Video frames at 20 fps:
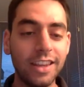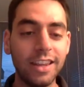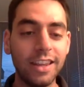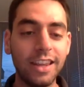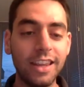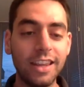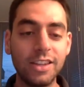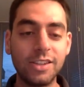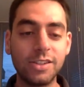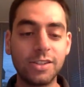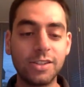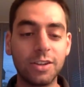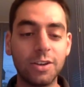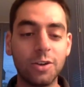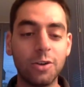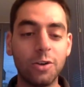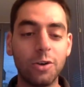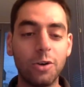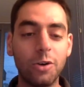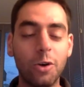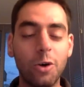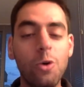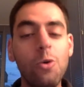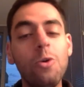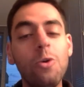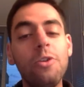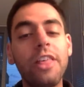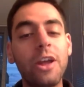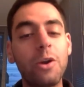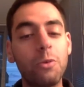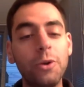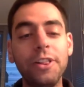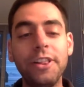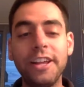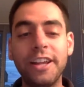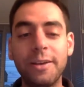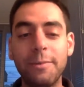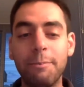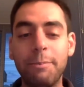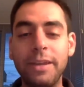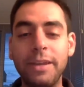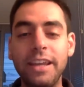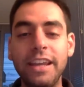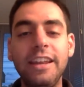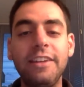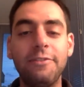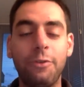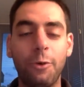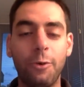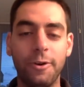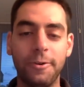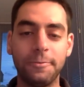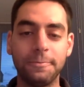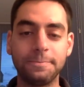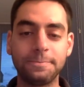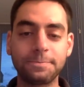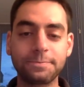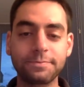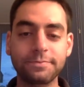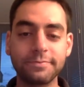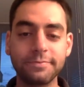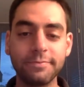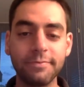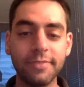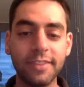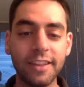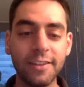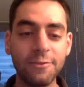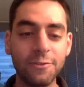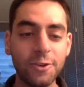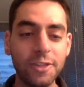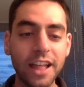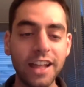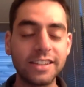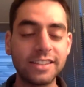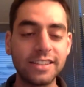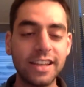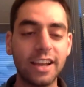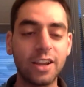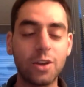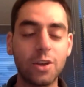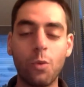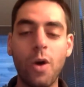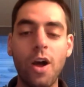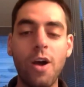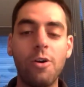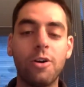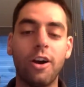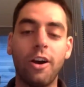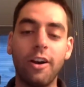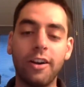is who are they really competing for that second wild card?